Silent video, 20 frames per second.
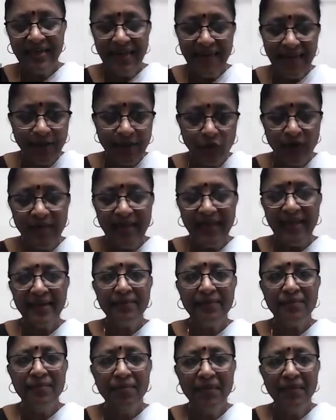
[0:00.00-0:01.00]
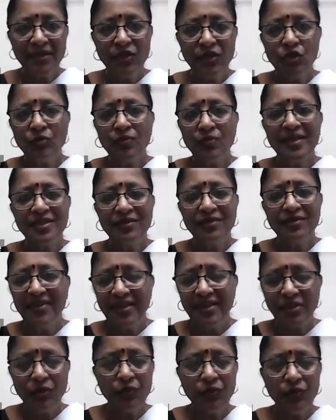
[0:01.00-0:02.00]
day to day, month to month,
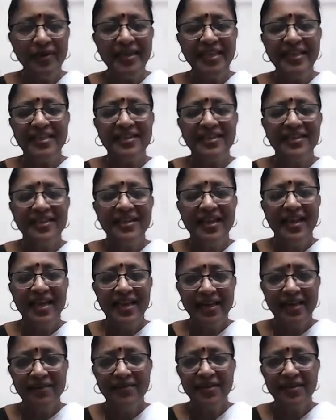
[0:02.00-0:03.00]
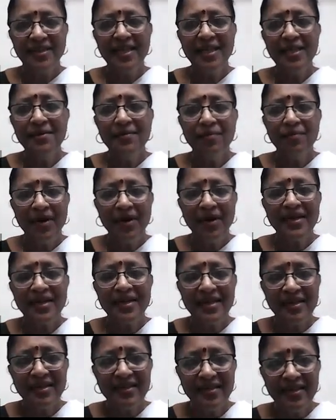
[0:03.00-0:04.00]
week to week, and everything.
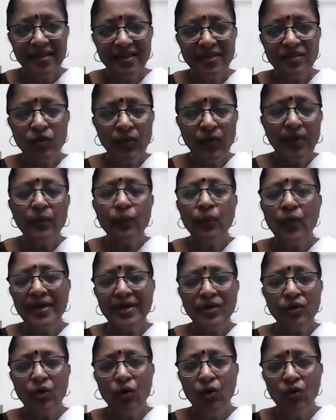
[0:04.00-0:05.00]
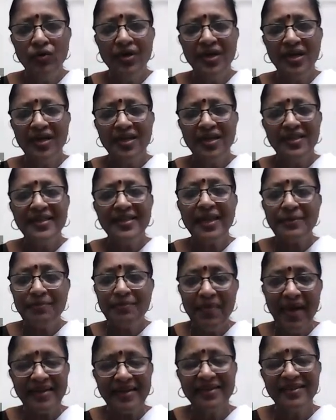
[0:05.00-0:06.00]
But there is only one goal that
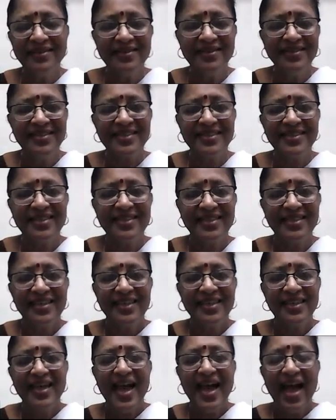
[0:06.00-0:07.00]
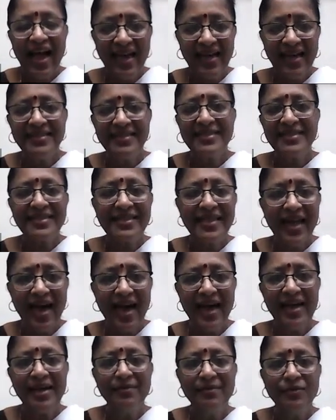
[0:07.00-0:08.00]
matters as
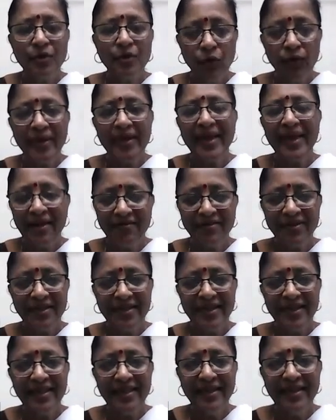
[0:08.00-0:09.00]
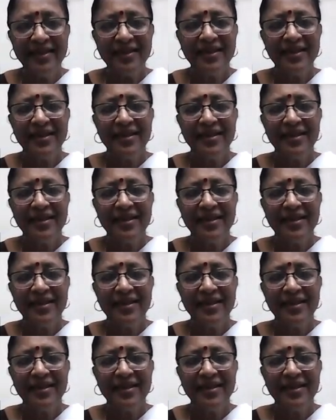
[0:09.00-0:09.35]
I am doing everything.